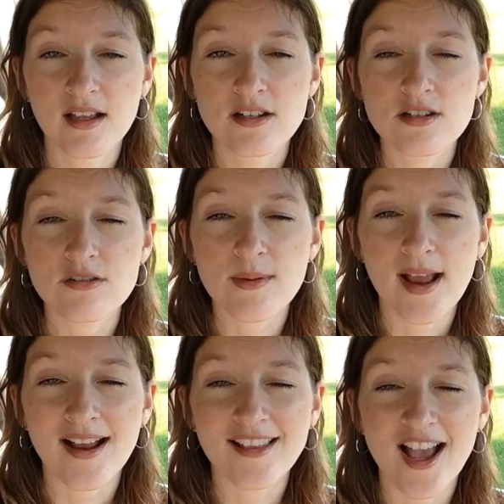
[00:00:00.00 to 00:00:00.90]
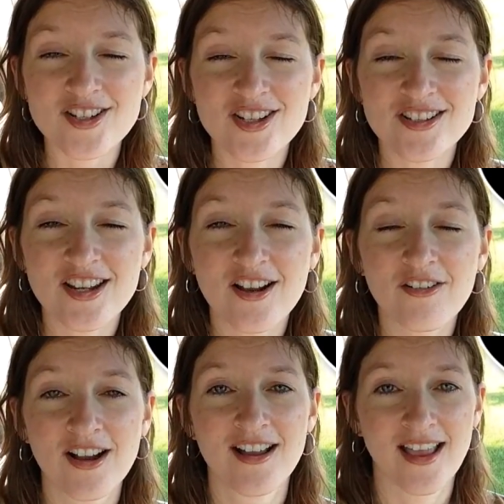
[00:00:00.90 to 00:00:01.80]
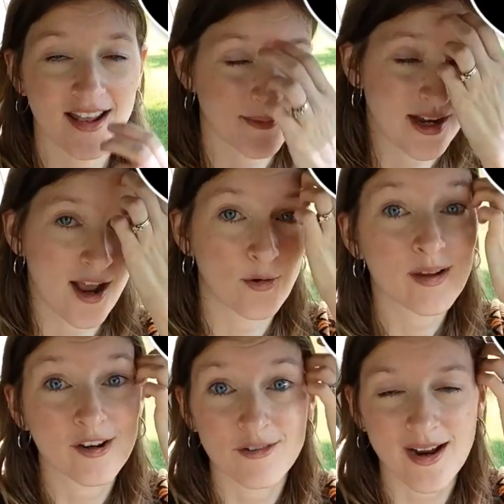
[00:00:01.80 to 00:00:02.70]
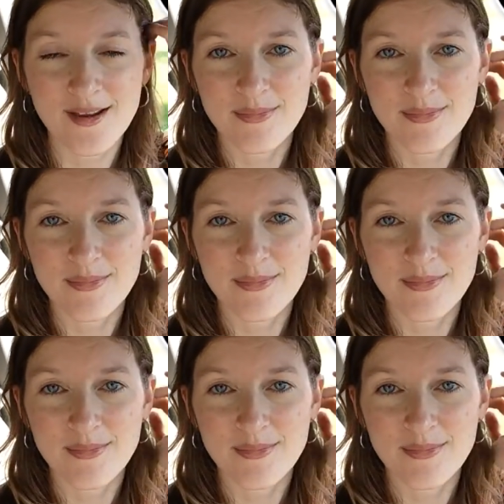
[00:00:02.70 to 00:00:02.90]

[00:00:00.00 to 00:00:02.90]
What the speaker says: just through my eyelashes, and I mean, how weird, right?